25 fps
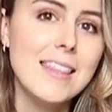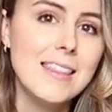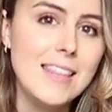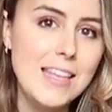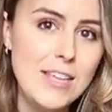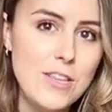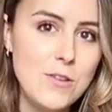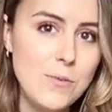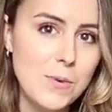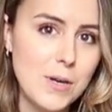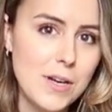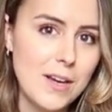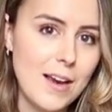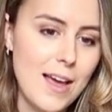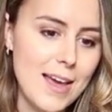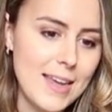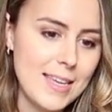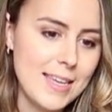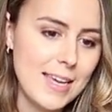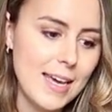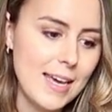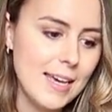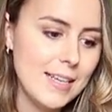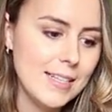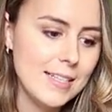that you would
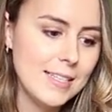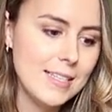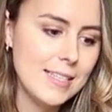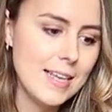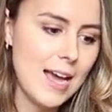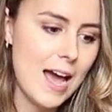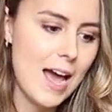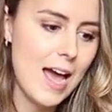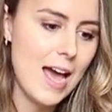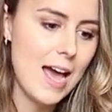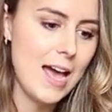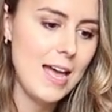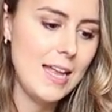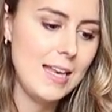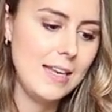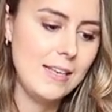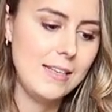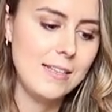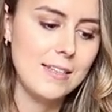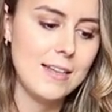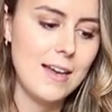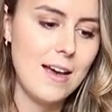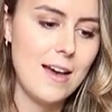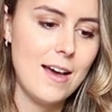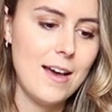like it,
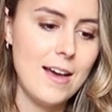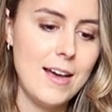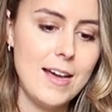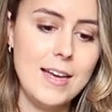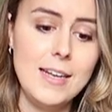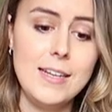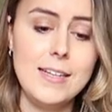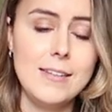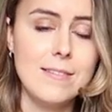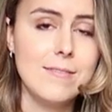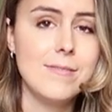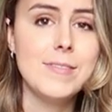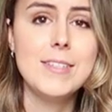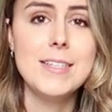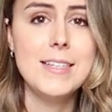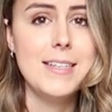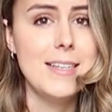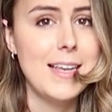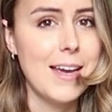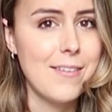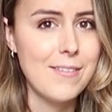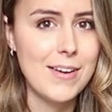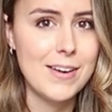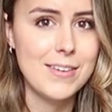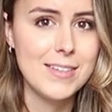and I
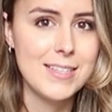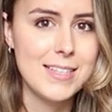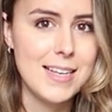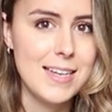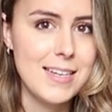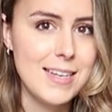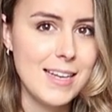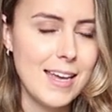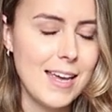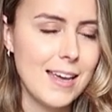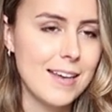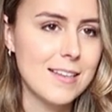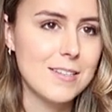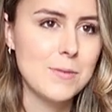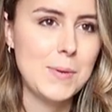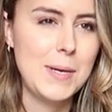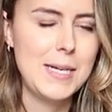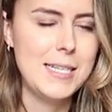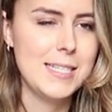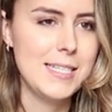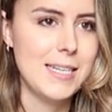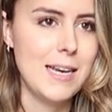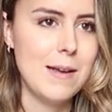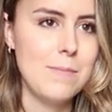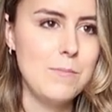didn't get around to sending it because we
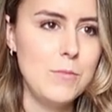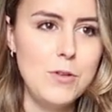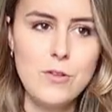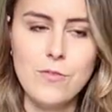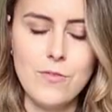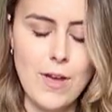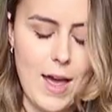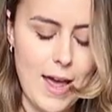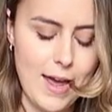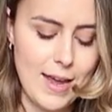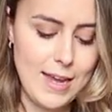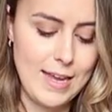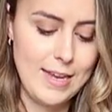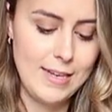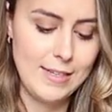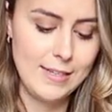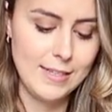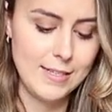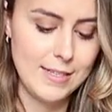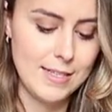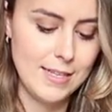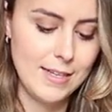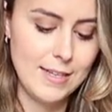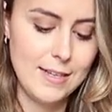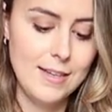ended up moving
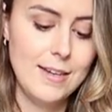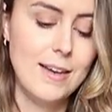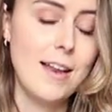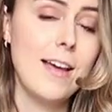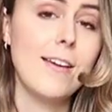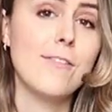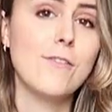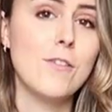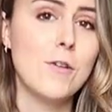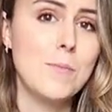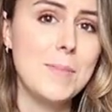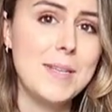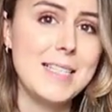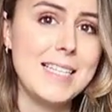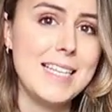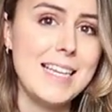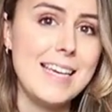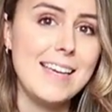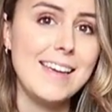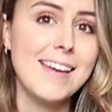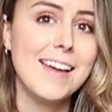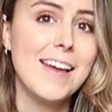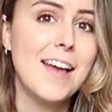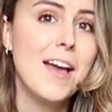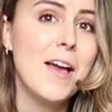and life got
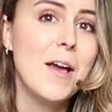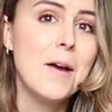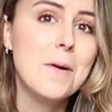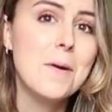busy,